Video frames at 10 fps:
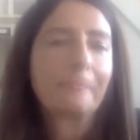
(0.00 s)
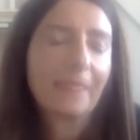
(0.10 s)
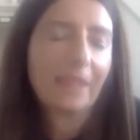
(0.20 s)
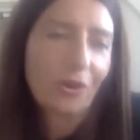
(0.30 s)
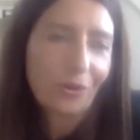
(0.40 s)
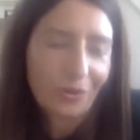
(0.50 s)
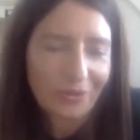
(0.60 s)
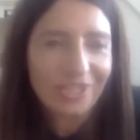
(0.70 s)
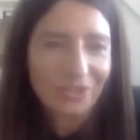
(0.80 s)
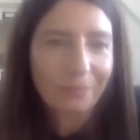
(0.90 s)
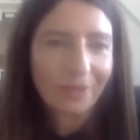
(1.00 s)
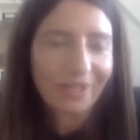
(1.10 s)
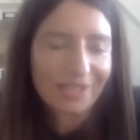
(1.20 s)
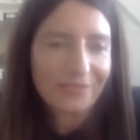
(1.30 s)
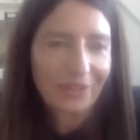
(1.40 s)
the concrete topic
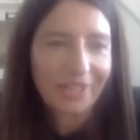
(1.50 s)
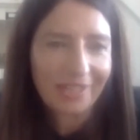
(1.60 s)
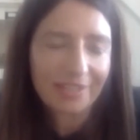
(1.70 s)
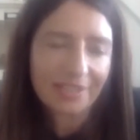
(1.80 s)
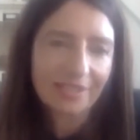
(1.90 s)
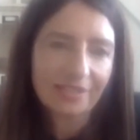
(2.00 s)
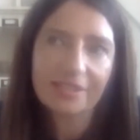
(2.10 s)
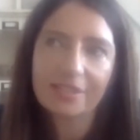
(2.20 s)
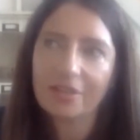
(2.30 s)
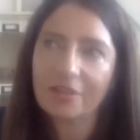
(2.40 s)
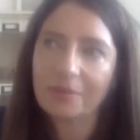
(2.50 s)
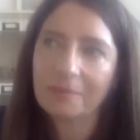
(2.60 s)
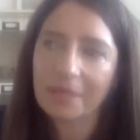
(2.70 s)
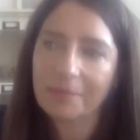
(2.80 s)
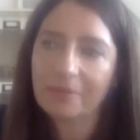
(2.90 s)
is finances. So when
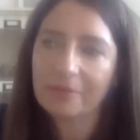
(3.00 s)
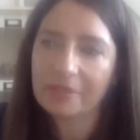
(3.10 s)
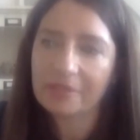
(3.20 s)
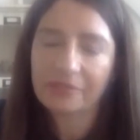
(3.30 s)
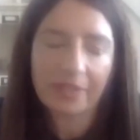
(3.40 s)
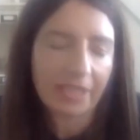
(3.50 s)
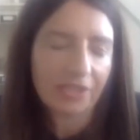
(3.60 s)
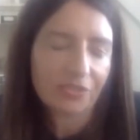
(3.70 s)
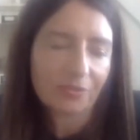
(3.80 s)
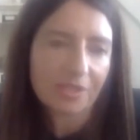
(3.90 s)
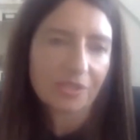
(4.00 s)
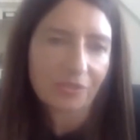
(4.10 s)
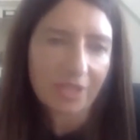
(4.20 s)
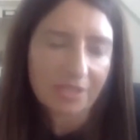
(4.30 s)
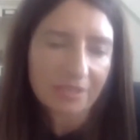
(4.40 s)
people are under financial
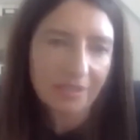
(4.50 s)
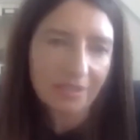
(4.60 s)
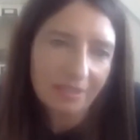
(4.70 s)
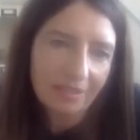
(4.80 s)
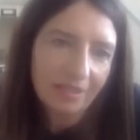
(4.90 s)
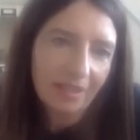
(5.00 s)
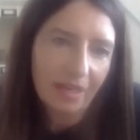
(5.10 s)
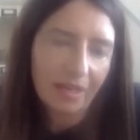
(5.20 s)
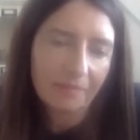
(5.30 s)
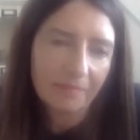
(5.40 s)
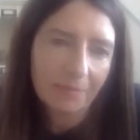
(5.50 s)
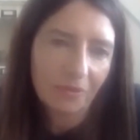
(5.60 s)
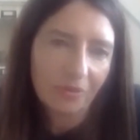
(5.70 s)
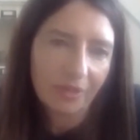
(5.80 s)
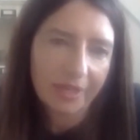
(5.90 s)
stress, they're
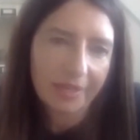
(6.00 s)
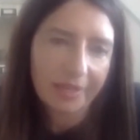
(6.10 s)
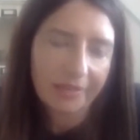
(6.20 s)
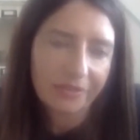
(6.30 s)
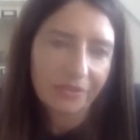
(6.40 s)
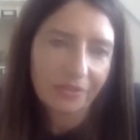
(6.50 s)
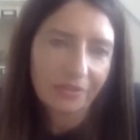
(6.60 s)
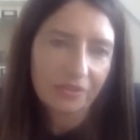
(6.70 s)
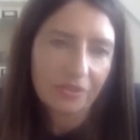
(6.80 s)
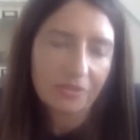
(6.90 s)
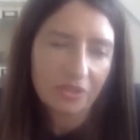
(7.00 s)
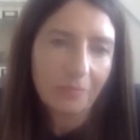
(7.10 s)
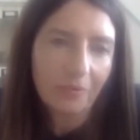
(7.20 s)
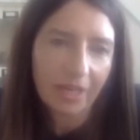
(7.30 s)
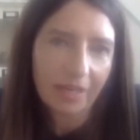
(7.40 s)
more likely to
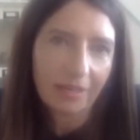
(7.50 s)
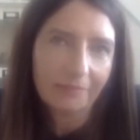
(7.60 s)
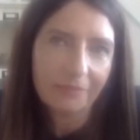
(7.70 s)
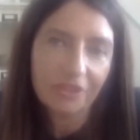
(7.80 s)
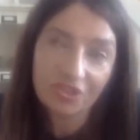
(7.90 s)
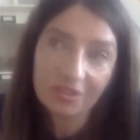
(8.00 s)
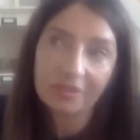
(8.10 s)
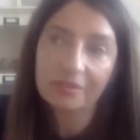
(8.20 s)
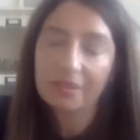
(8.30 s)
break up, which